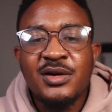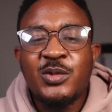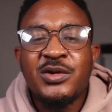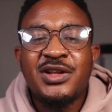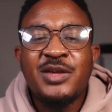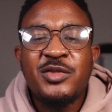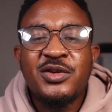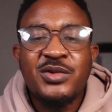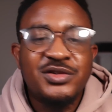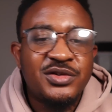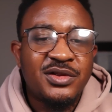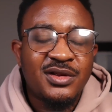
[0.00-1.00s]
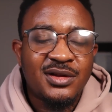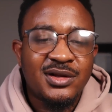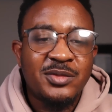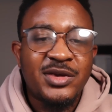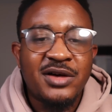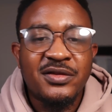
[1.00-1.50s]
Well, let me know what you think
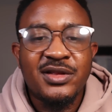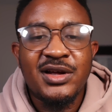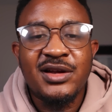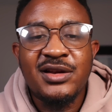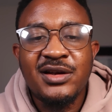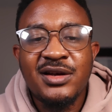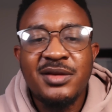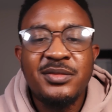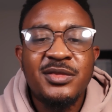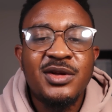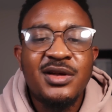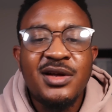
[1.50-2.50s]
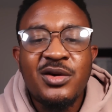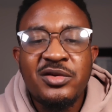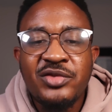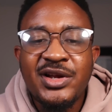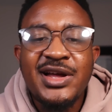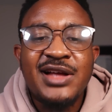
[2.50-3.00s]
about that. With
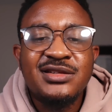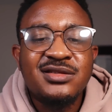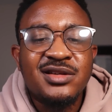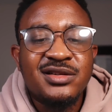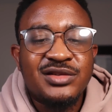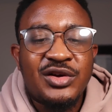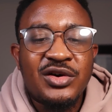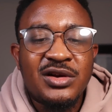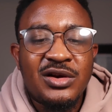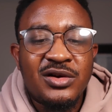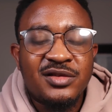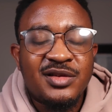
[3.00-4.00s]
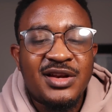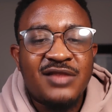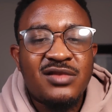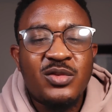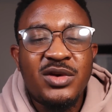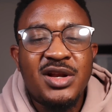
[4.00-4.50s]
regards to these gun laws, I
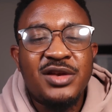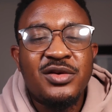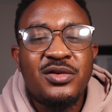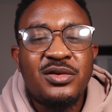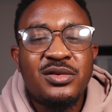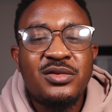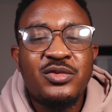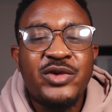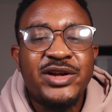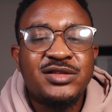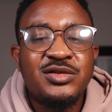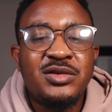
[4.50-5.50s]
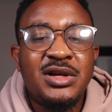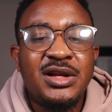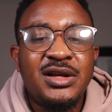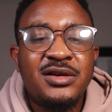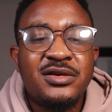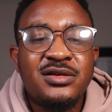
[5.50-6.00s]
never really know where to
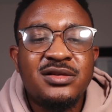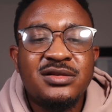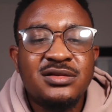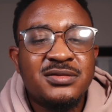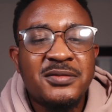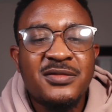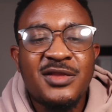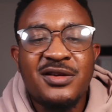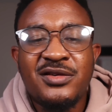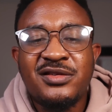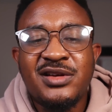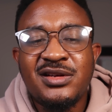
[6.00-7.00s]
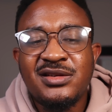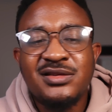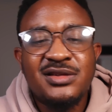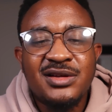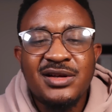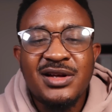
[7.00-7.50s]
lean on, because
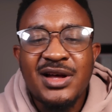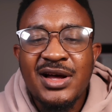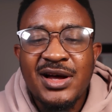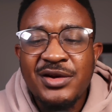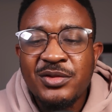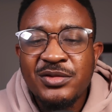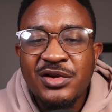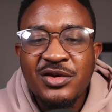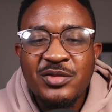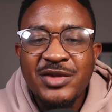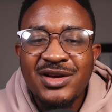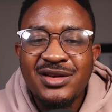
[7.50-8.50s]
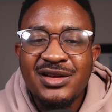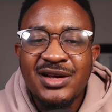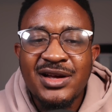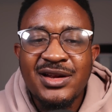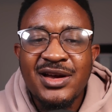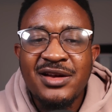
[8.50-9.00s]
I don't know, man.
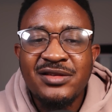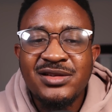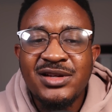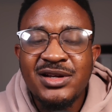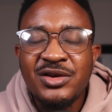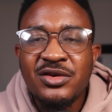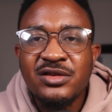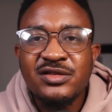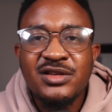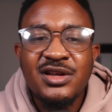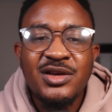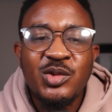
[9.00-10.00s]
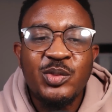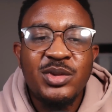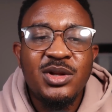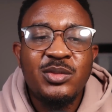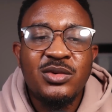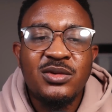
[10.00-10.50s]
Like, at the end of the day, guns kill
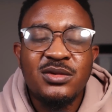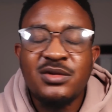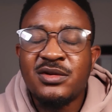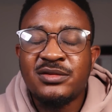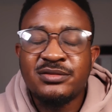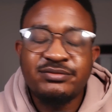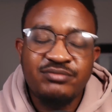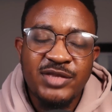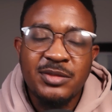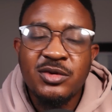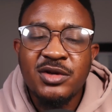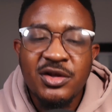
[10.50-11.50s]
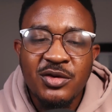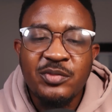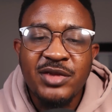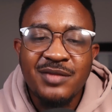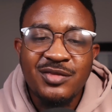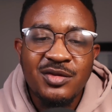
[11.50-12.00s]
people. No, people kill
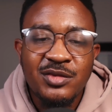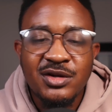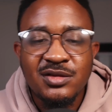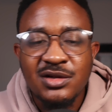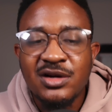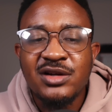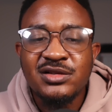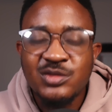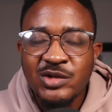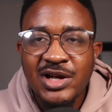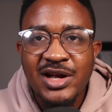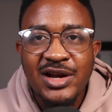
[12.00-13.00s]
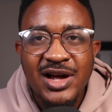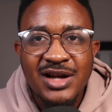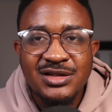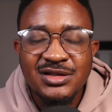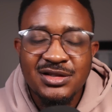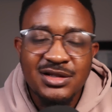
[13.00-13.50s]
people, but guns would
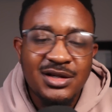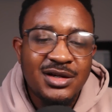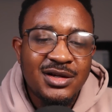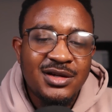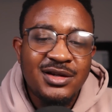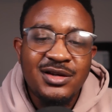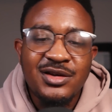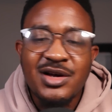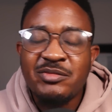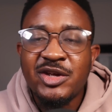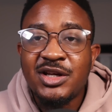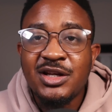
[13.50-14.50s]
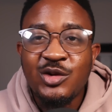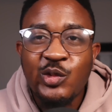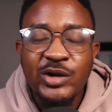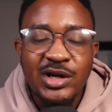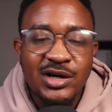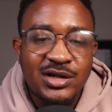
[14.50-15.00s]
enhance, you know, make it
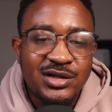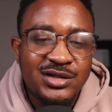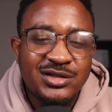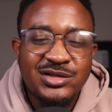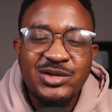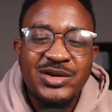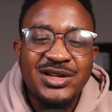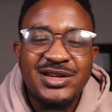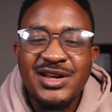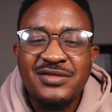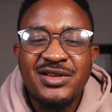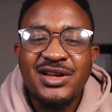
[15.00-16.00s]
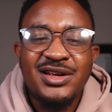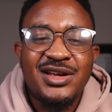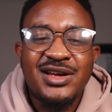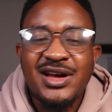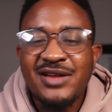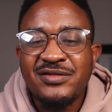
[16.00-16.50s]
quicker. So I never, like,
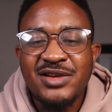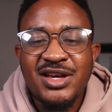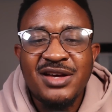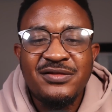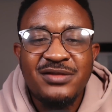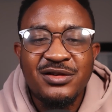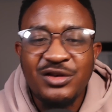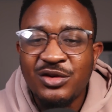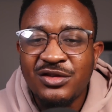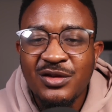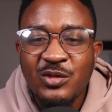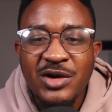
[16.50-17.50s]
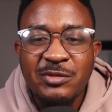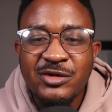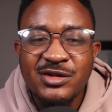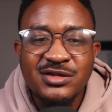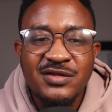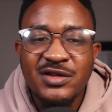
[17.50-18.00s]
advocate for using
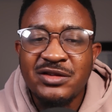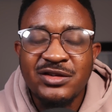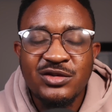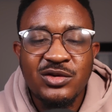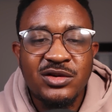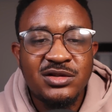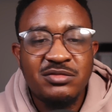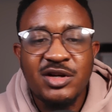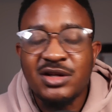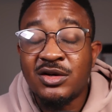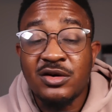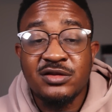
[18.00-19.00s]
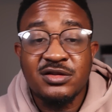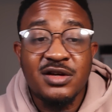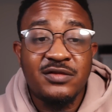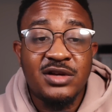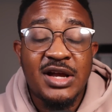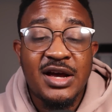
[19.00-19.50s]
weapons of any sort, be it guns or
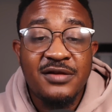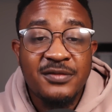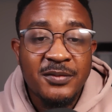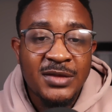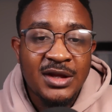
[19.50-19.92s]
even knife.